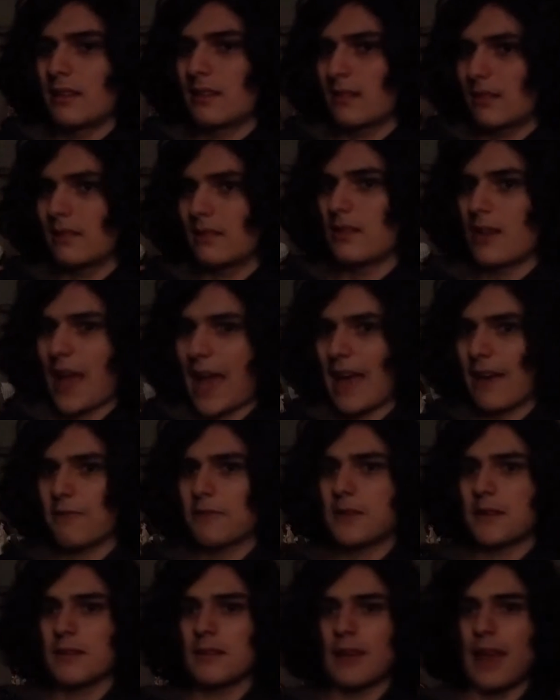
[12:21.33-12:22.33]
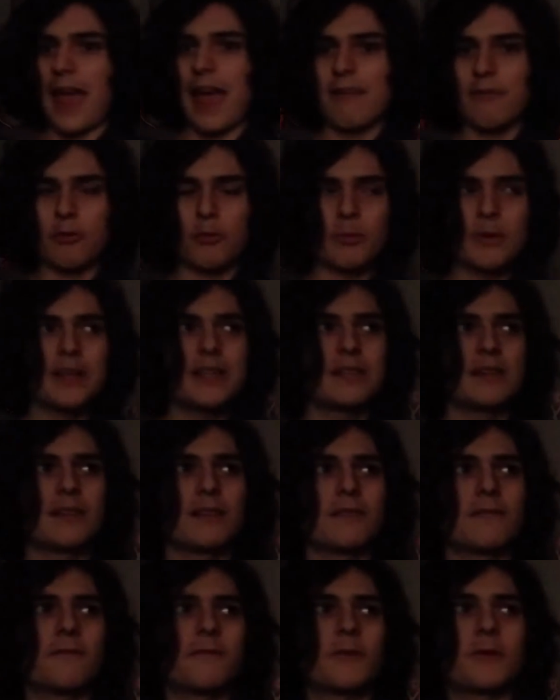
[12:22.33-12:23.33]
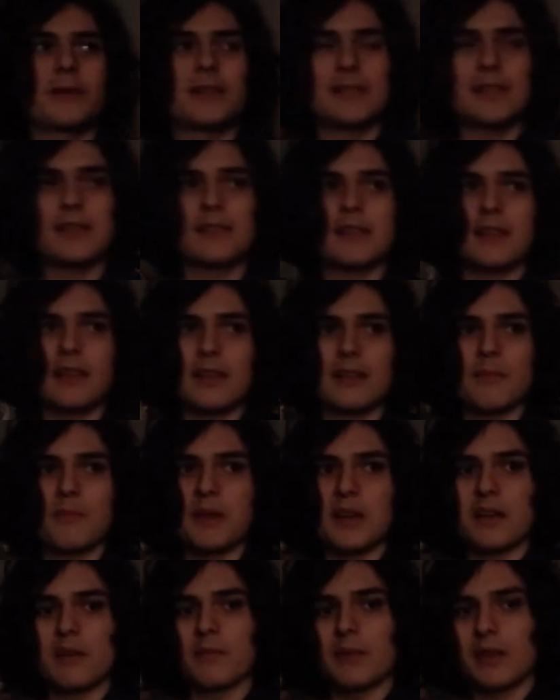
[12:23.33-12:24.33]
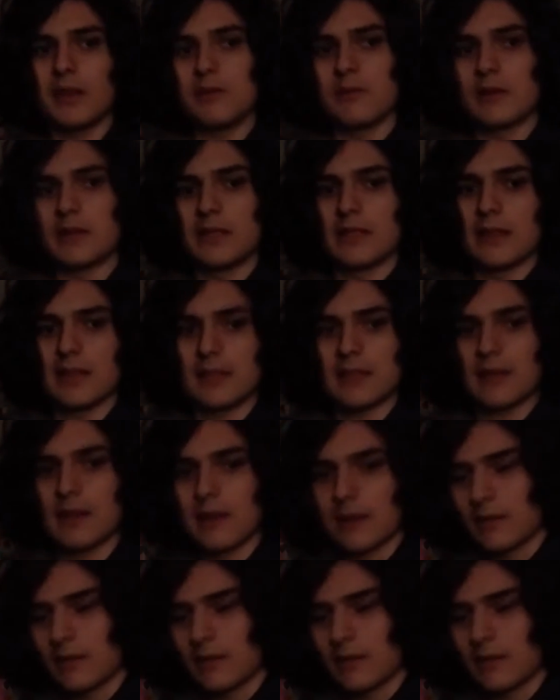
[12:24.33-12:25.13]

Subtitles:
You have to have a reason for existing in the medium that you exist in.